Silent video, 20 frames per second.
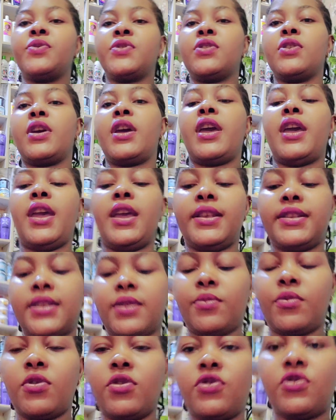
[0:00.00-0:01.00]
So guys,
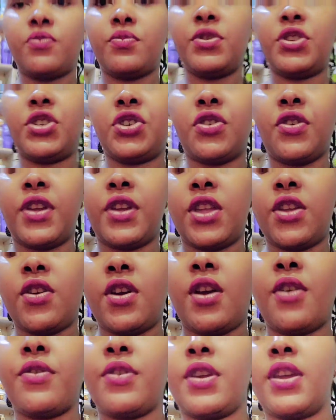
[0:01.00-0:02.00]
I'm going to be showing you
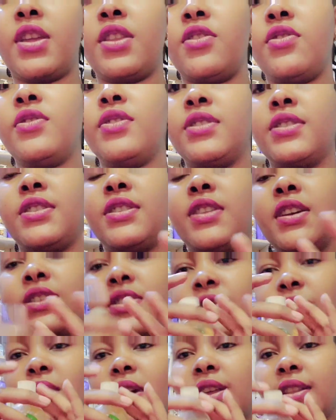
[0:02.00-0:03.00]
how you can use
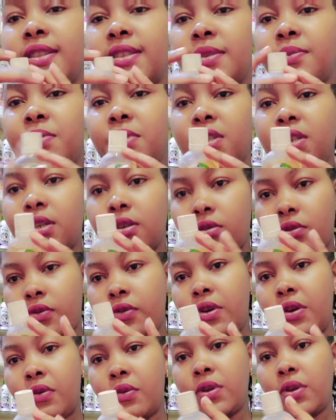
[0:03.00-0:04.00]
DETTOL antiseptic
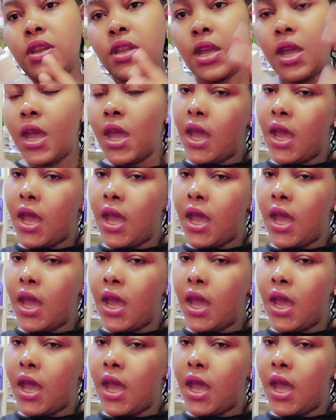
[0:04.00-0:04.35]
liquid